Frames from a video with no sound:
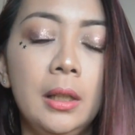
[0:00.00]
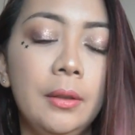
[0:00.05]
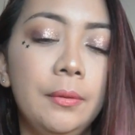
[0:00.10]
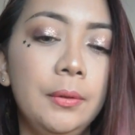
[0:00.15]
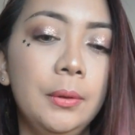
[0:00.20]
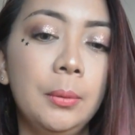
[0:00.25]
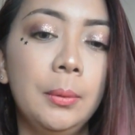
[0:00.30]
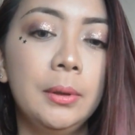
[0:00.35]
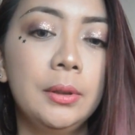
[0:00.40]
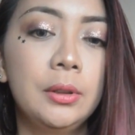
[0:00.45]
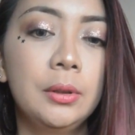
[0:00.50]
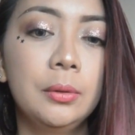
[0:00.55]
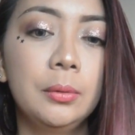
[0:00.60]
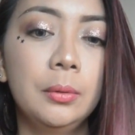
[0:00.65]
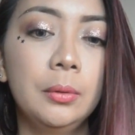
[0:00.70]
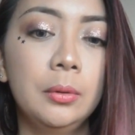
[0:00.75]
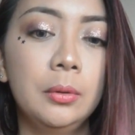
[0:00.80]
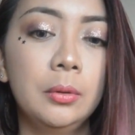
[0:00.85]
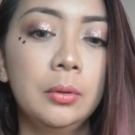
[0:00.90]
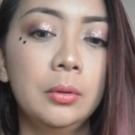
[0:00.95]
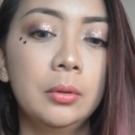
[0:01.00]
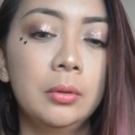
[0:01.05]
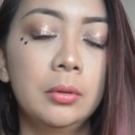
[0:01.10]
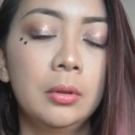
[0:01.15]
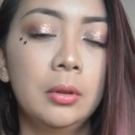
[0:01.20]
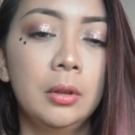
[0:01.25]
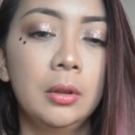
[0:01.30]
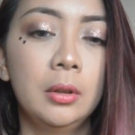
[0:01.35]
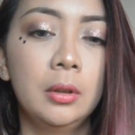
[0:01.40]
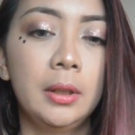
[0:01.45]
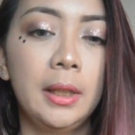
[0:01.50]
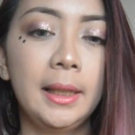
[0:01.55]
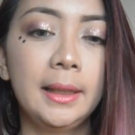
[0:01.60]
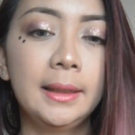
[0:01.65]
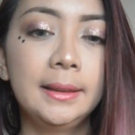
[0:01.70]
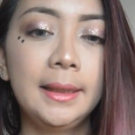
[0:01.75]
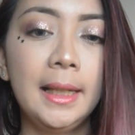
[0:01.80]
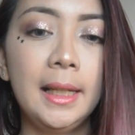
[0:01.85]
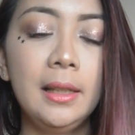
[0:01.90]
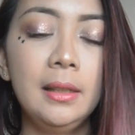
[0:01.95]
If you want to
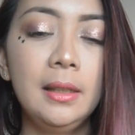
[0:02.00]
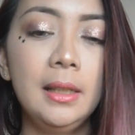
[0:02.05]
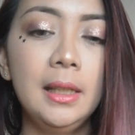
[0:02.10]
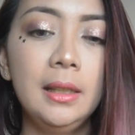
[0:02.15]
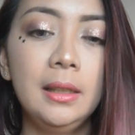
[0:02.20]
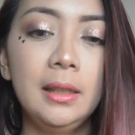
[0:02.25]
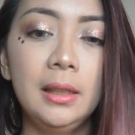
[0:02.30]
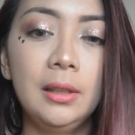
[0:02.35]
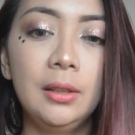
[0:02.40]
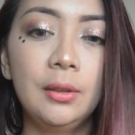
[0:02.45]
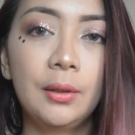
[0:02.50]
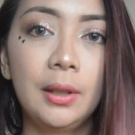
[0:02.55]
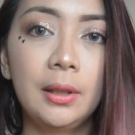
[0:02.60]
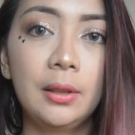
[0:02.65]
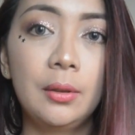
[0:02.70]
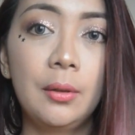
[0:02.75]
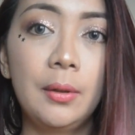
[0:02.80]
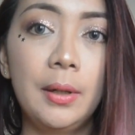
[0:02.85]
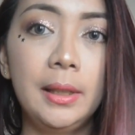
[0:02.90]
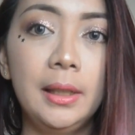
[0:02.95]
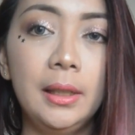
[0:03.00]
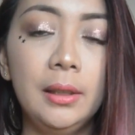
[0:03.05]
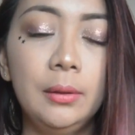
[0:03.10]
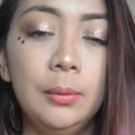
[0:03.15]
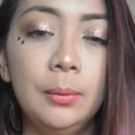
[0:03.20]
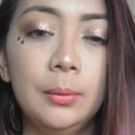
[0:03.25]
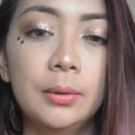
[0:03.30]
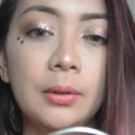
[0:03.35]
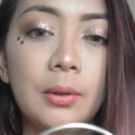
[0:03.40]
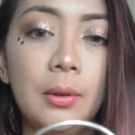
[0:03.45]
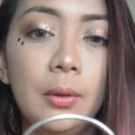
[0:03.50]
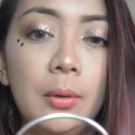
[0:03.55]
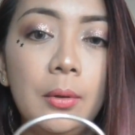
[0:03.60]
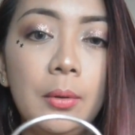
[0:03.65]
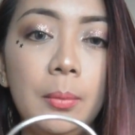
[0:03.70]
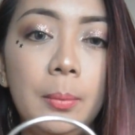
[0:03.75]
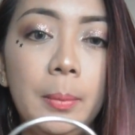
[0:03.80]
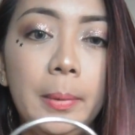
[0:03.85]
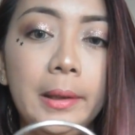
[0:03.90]
extend it, then you can go ahead and do so.